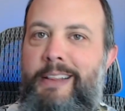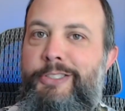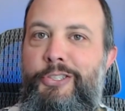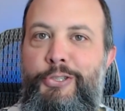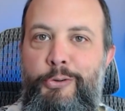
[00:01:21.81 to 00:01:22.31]
And this
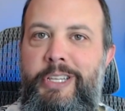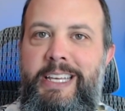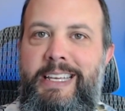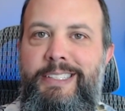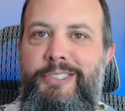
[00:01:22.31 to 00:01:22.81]
is usually
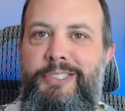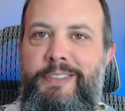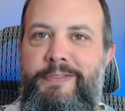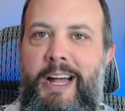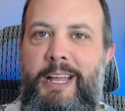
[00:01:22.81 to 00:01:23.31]
easiest to
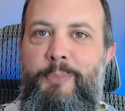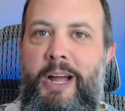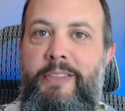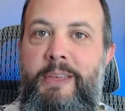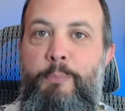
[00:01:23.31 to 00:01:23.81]
find by
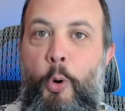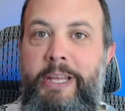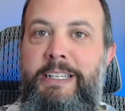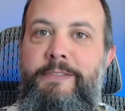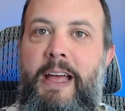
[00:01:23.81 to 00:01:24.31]
the
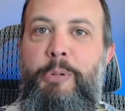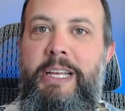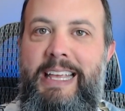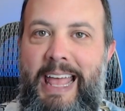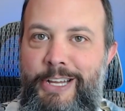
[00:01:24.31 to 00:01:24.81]
point of
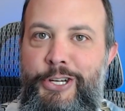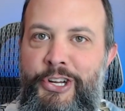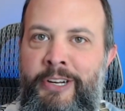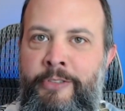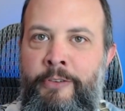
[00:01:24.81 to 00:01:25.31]

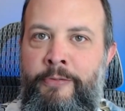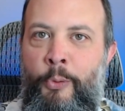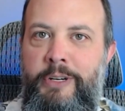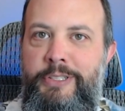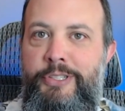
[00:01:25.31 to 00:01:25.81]
application of the
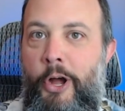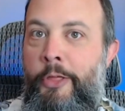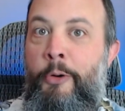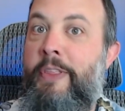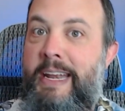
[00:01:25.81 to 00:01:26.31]
force,
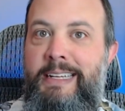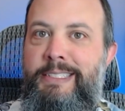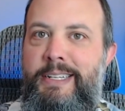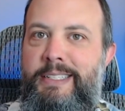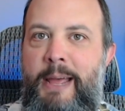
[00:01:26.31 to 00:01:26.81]
although in the next
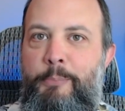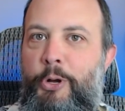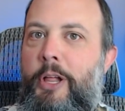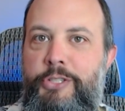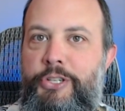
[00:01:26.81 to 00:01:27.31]

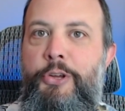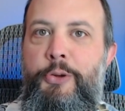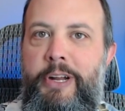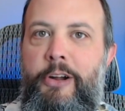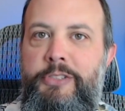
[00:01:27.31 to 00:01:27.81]
example, I'll show
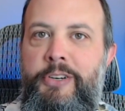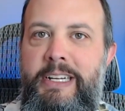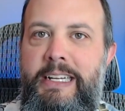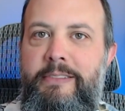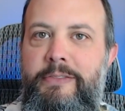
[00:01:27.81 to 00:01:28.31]
you an
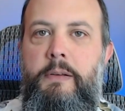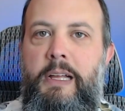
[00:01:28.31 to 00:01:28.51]
alternative.